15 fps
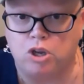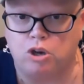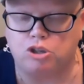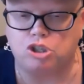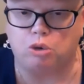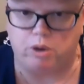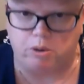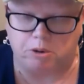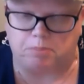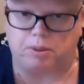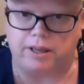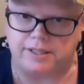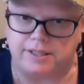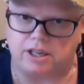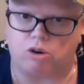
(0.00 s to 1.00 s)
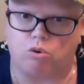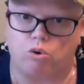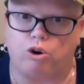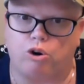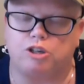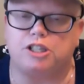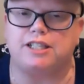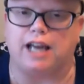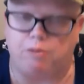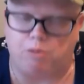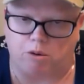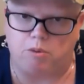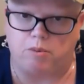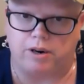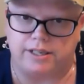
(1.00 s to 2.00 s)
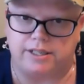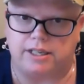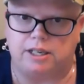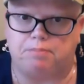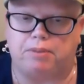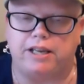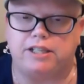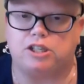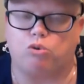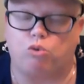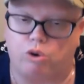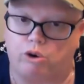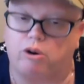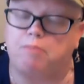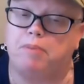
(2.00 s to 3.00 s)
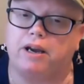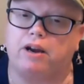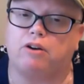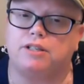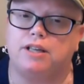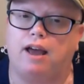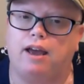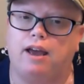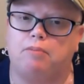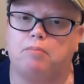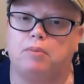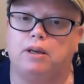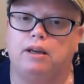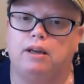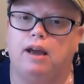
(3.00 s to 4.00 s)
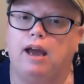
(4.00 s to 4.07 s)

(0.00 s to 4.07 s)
So we would place our order, decide where we wanted to place our order and pick our time.